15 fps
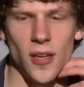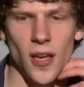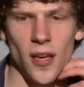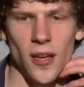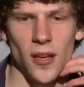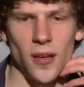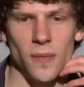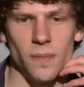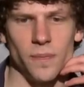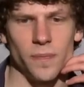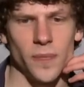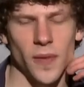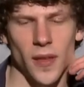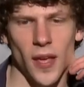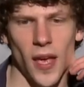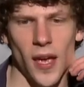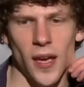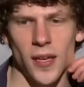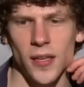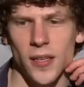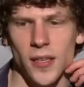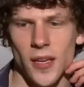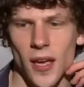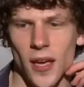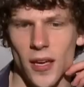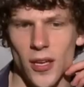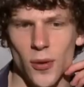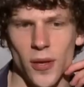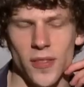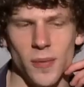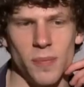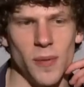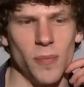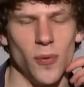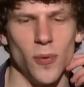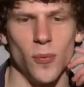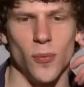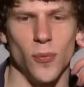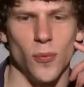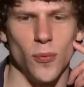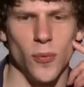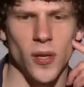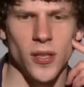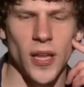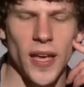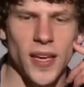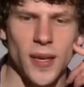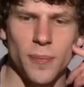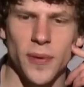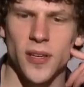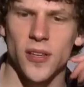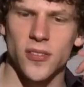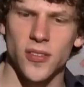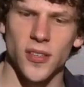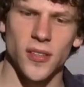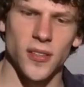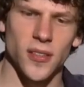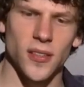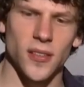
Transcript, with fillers: Um, and you know, I think people will like it because it,